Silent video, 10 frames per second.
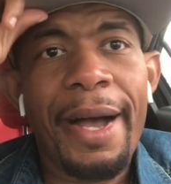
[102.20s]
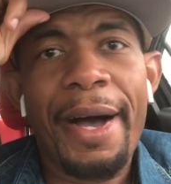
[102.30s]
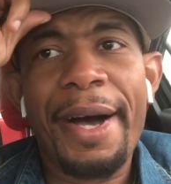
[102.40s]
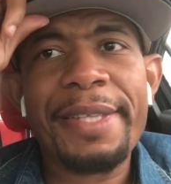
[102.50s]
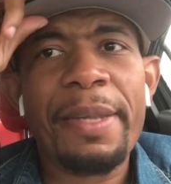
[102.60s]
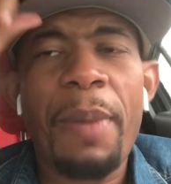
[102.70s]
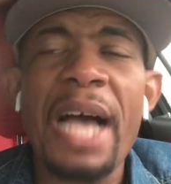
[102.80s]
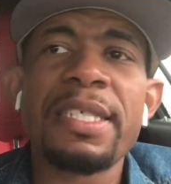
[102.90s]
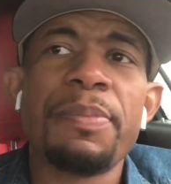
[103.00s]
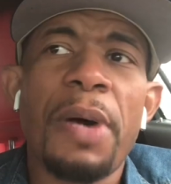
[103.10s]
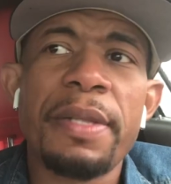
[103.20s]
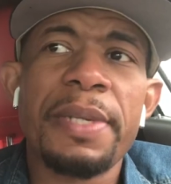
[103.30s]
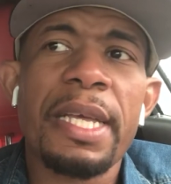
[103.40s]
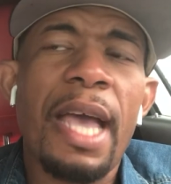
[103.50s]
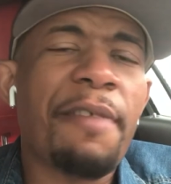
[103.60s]
The boxing
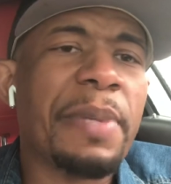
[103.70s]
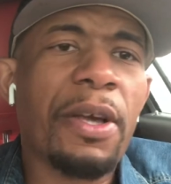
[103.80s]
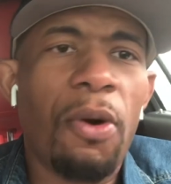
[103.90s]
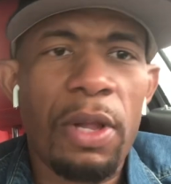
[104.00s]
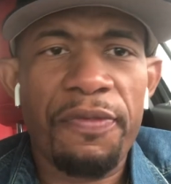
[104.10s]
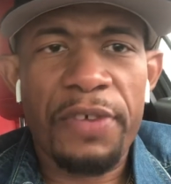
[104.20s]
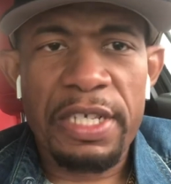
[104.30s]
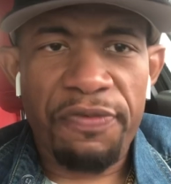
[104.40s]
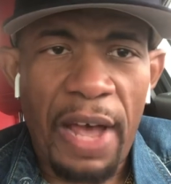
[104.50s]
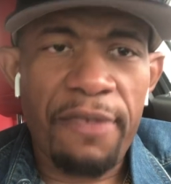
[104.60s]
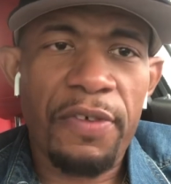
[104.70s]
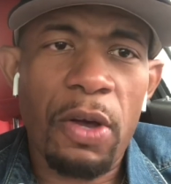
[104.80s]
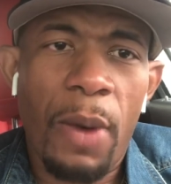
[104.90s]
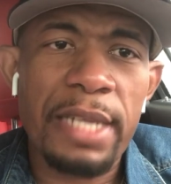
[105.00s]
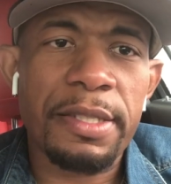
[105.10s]
public have been calling for this fight for
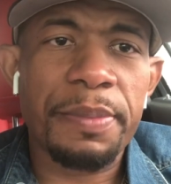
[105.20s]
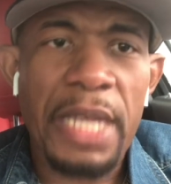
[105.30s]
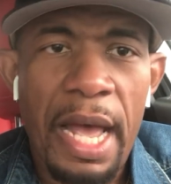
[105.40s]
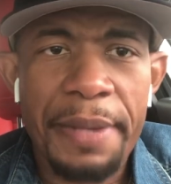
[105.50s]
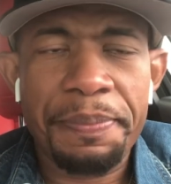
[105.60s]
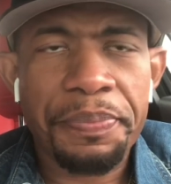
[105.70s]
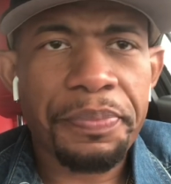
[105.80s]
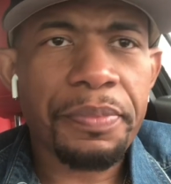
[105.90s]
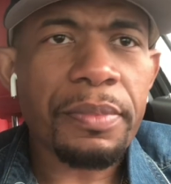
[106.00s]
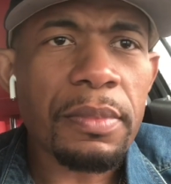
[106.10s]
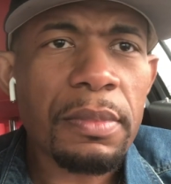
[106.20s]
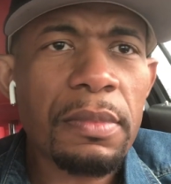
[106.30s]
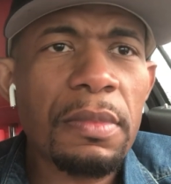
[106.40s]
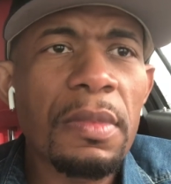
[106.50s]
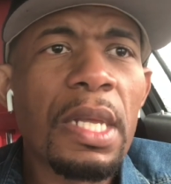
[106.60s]
quite some time.
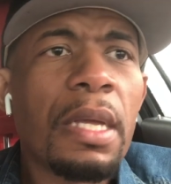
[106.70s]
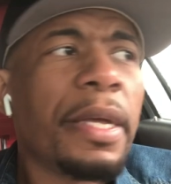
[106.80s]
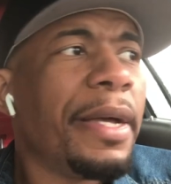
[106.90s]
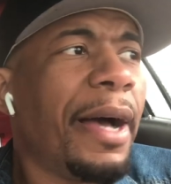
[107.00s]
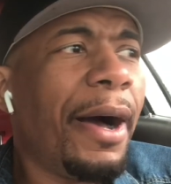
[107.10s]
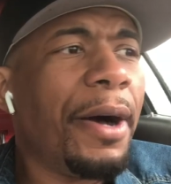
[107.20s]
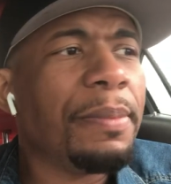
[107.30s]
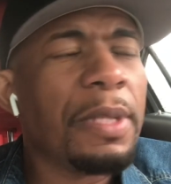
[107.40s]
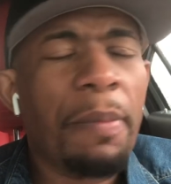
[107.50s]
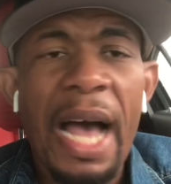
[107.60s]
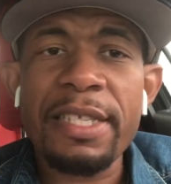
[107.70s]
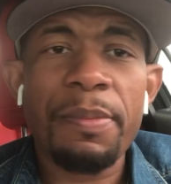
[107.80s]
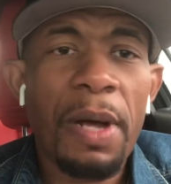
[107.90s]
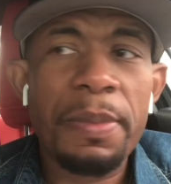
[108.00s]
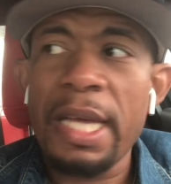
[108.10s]
The
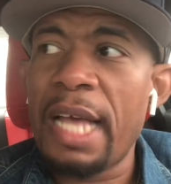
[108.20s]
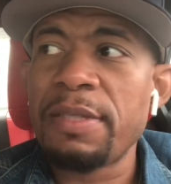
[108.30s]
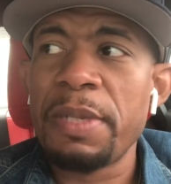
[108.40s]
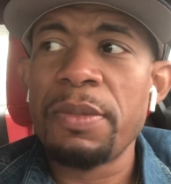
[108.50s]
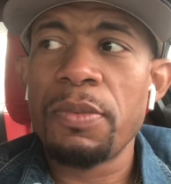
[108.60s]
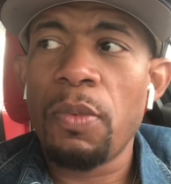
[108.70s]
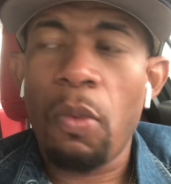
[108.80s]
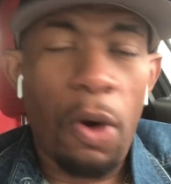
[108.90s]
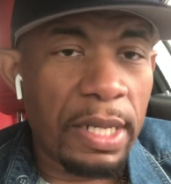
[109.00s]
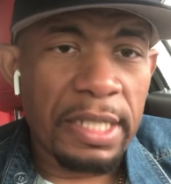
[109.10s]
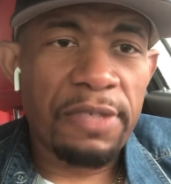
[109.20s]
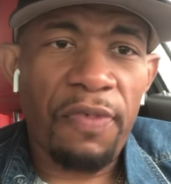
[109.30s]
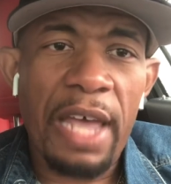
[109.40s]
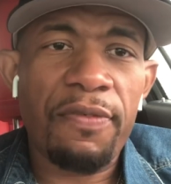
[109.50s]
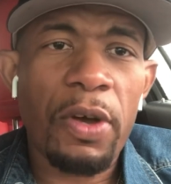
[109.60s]
boxing public has been wanting this
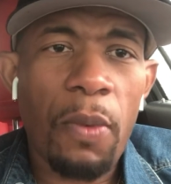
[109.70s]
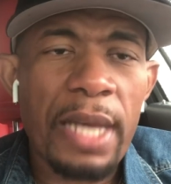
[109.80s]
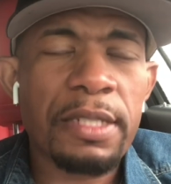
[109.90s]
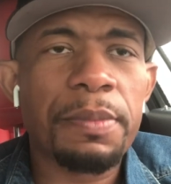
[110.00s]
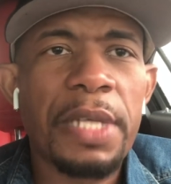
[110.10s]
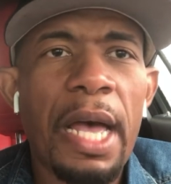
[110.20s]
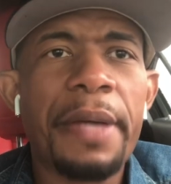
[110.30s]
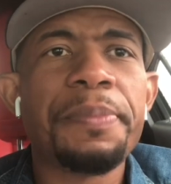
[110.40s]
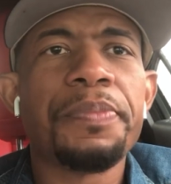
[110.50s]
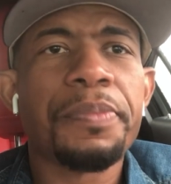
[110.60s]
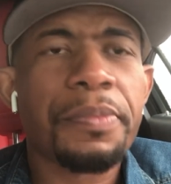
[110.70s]
fight for quite some time.